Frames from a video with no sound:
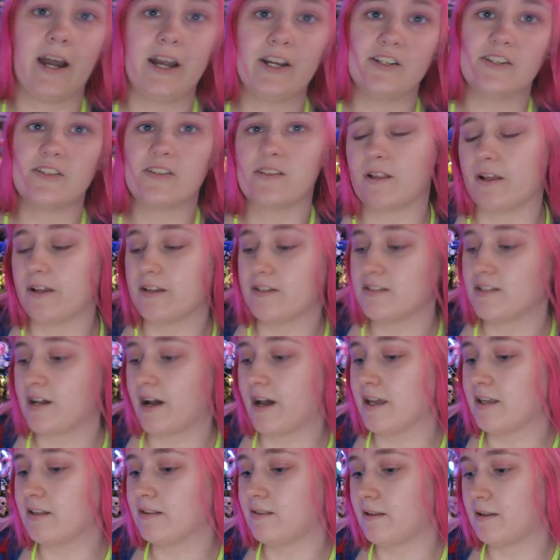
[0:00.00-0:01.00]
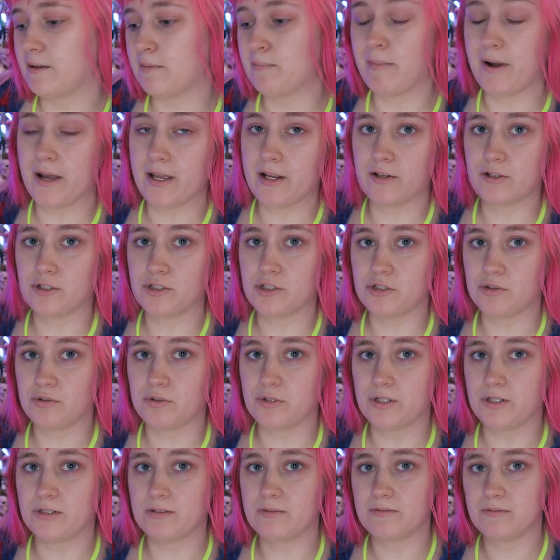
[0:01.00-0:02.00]
I just like tight, like, biker
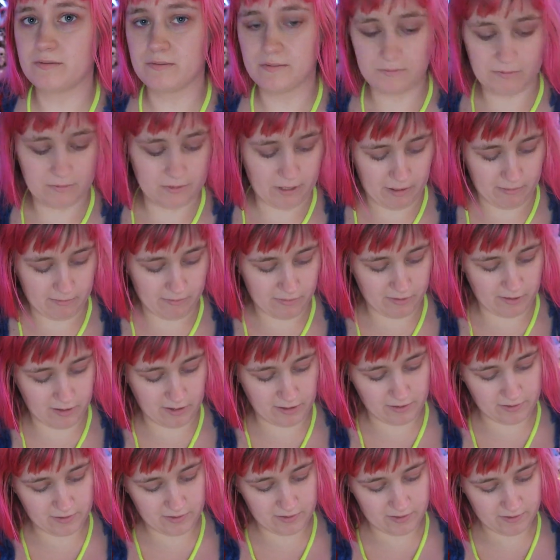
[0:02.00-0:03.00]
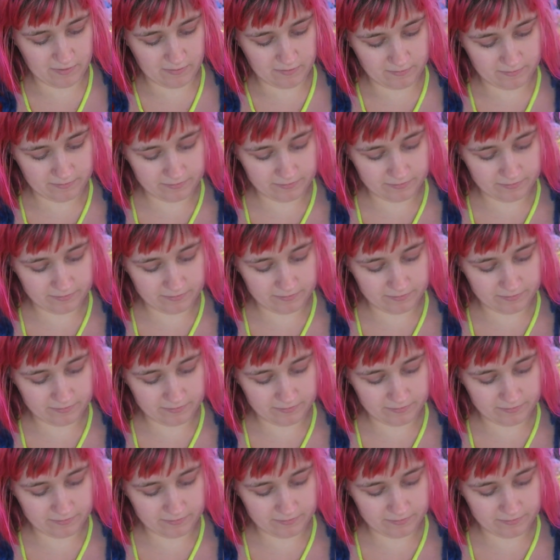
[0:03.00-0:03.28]
short type things.